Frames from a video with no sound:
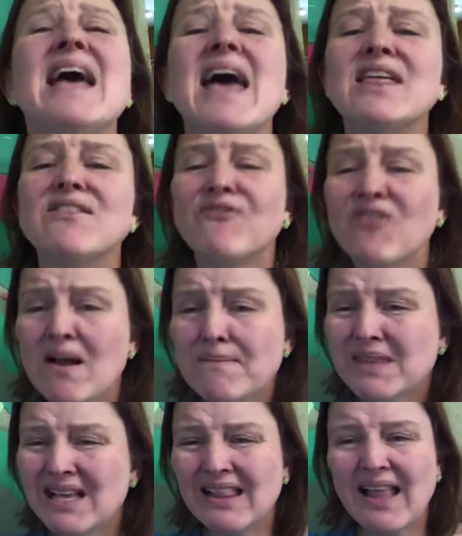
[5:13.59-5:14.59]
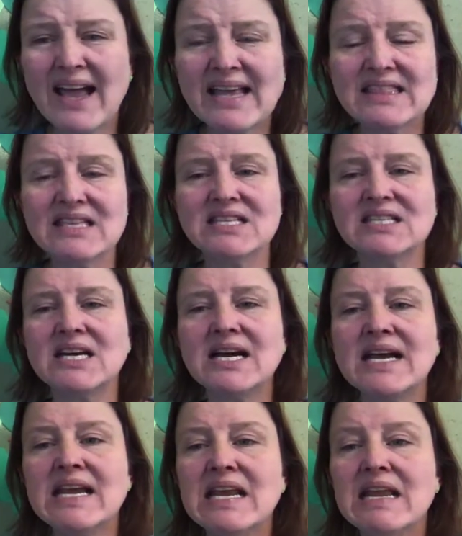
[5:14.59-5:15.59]
And from the light, this
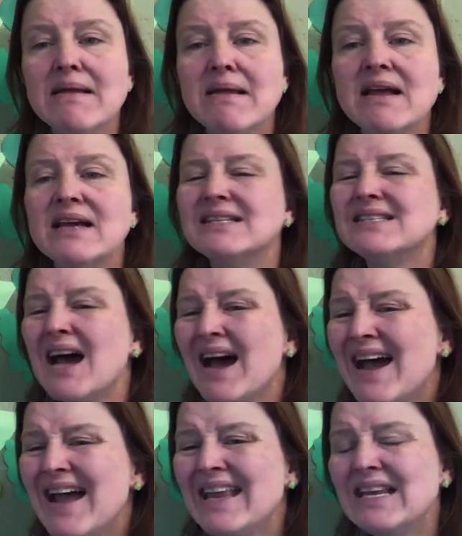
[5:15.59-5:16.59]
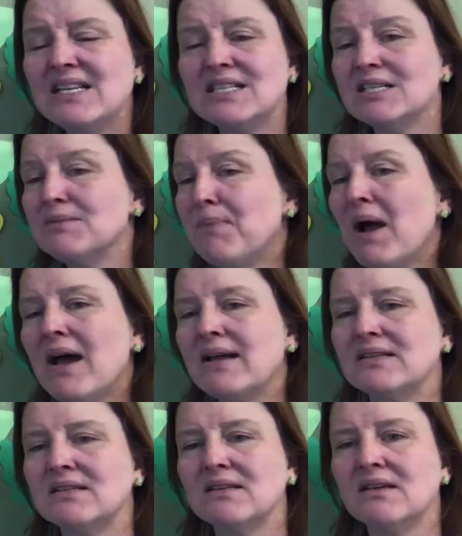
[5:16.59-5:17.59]
tiny, tiny
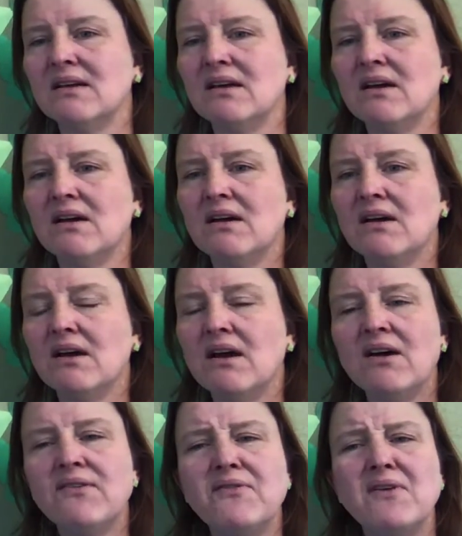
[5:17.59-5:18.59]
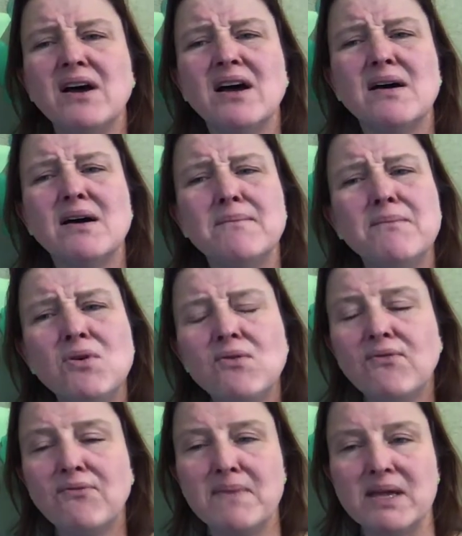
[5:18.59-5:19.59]
spot of
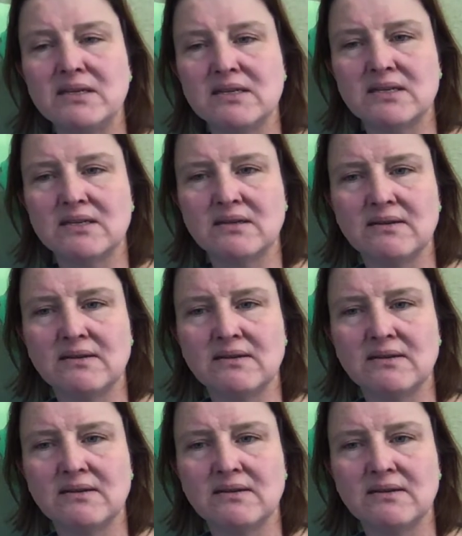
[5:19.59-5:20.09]
movement.